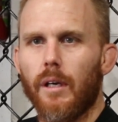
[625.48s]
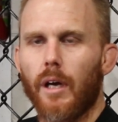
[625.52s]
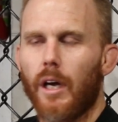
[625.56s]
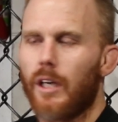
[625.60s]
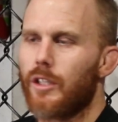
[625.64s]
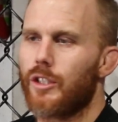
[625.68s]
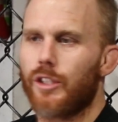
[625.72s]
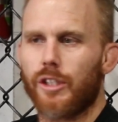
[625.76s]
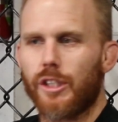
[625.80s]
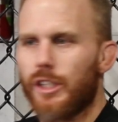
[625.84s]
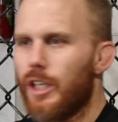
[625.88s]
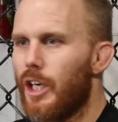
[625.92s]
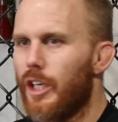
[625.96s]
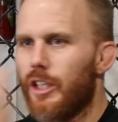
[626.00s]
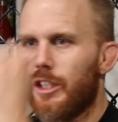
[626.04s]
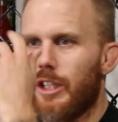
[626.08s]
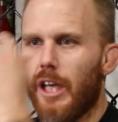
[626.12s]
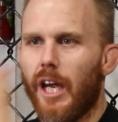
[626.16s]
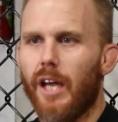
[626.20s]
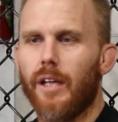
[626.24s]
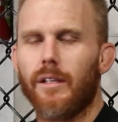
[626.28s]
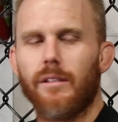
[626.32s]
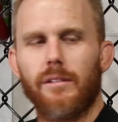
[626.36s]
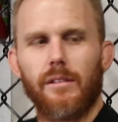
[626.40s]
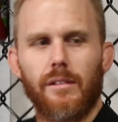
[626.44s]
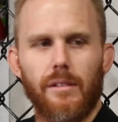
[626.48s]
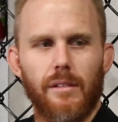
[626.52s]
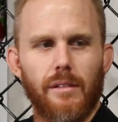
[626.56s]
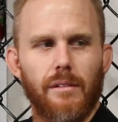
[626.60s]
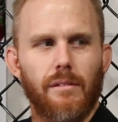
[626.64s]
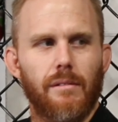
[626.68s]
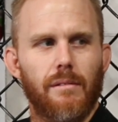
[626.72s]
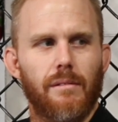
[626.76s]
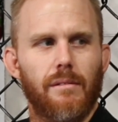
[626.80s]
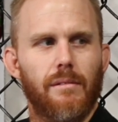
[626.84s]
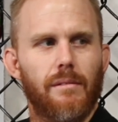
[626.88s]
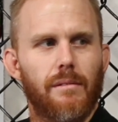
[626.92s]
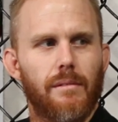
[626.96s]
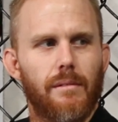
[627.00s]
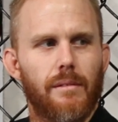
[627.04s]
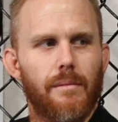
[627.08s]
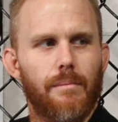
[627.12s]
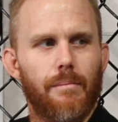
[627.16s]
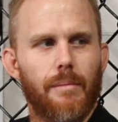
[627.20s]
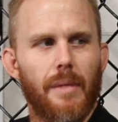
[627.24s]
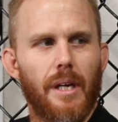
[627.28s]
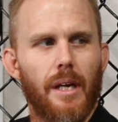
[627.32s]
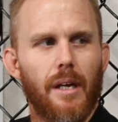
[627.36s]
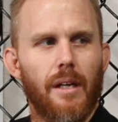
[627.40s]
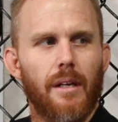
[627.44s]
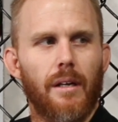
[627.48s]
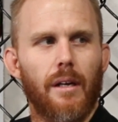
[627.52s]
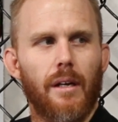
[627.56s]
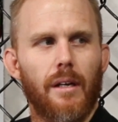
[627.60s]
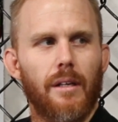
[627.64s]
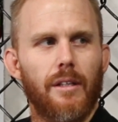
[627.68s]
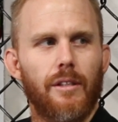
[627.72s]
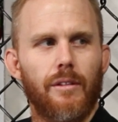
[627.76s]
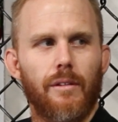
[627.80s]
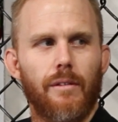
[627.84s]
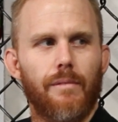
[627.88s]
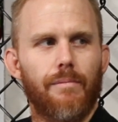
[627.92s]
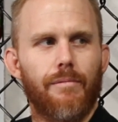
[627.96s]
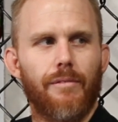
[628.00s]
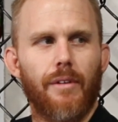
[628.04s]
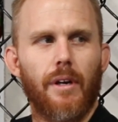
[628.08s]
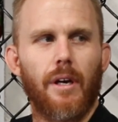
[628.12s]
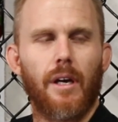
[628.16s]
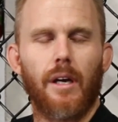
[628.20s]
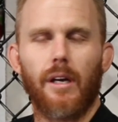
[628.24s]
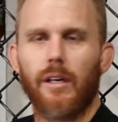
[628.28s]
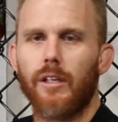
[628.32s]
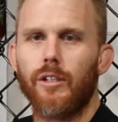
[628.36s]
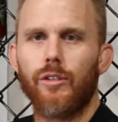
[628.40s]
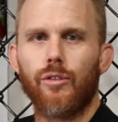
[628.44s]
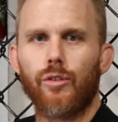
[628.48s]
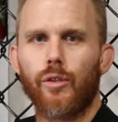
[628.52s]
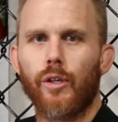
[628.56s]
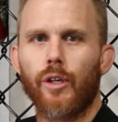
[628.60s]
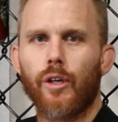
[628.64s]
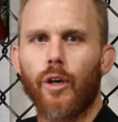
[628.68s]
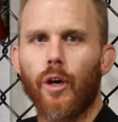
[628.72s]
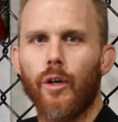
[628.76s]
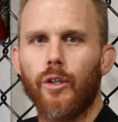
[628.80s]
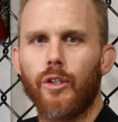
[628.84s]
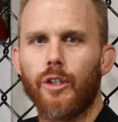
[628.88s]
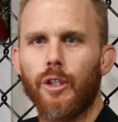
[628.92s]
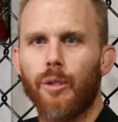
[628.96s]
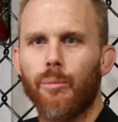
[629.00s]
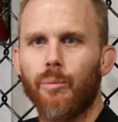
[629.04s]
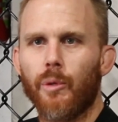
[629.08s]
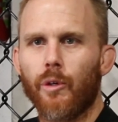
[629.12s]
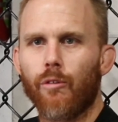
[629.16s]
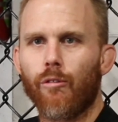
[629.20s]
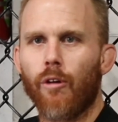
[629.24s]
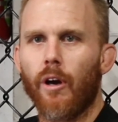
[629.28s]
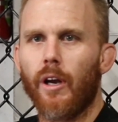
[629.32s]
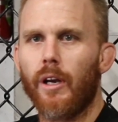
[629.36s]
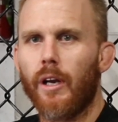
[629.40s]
I just changed hats and man, I enjoy coaching. But right